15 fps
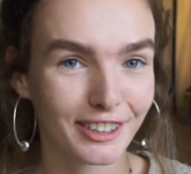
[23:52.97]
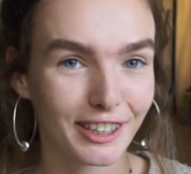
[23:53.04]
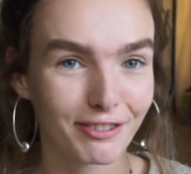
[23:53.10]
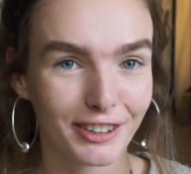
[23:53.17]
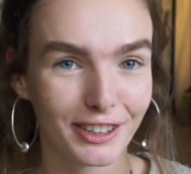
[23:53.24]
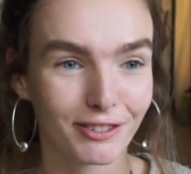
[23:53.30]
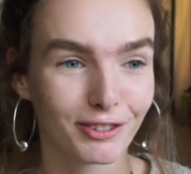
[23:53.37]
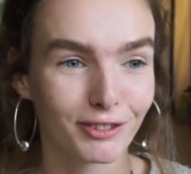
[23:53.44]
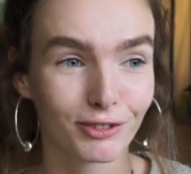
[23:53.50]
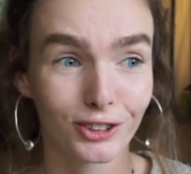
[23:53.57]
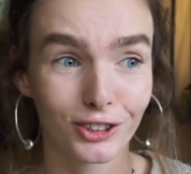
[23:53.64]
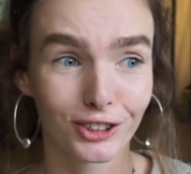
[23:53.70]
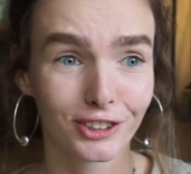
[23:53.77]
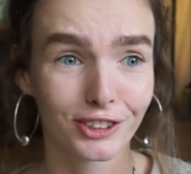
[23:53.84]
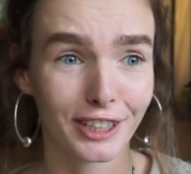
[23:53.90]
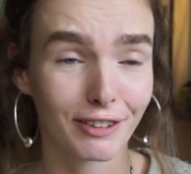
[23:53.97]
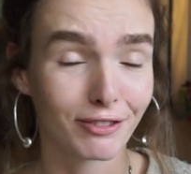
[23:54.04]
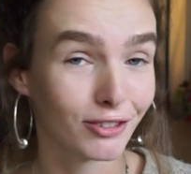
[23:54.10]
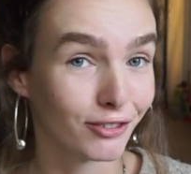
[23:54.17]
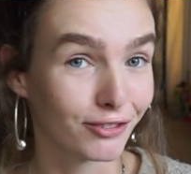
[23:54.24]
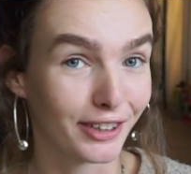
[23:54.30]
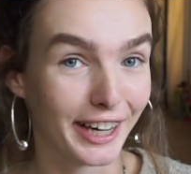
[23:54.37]
I think we will just have
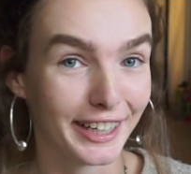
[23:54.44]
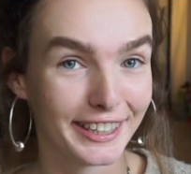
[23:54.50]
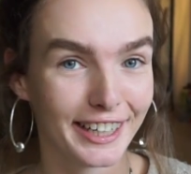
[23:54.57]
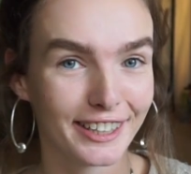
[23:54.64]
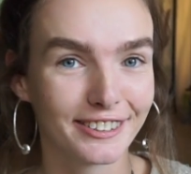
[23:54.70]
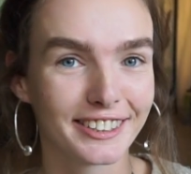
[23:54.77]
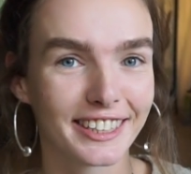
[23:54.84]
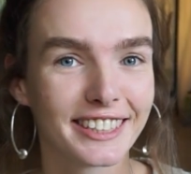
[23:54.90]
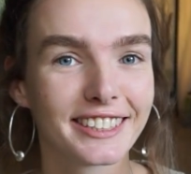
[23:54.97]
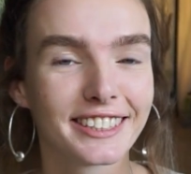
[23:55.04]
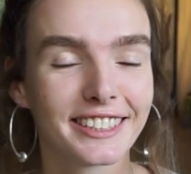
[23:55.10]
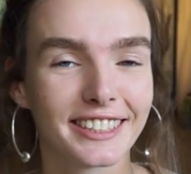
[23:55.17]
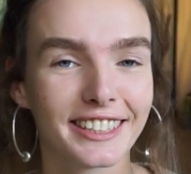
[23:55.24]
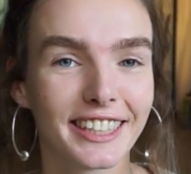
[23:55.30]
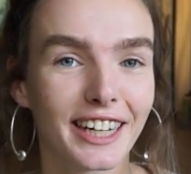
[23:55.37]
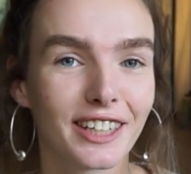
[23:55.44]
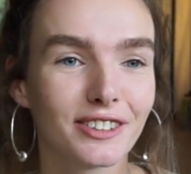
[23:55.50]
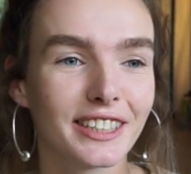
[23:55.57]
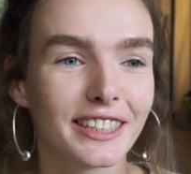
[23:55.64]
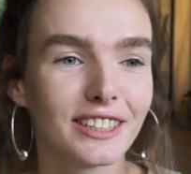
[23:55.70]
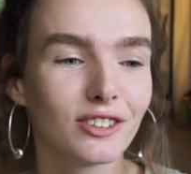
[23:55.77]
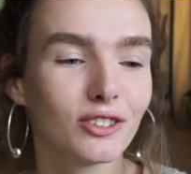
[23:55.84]
to find out and see how
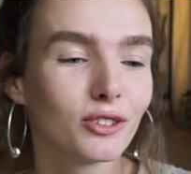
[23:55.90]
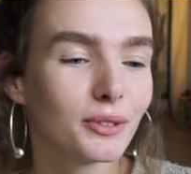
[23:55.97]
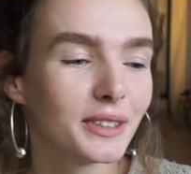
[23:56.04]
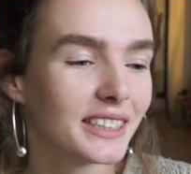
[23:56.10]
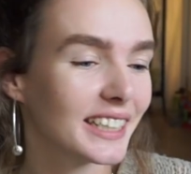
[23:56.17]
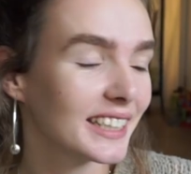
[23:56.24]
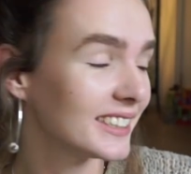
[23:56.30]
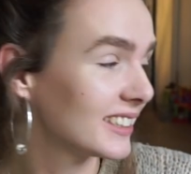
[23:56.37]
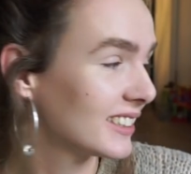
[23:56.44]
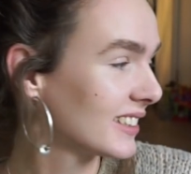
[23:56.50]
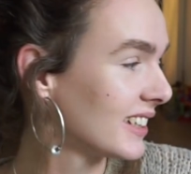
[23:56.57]
they do with that.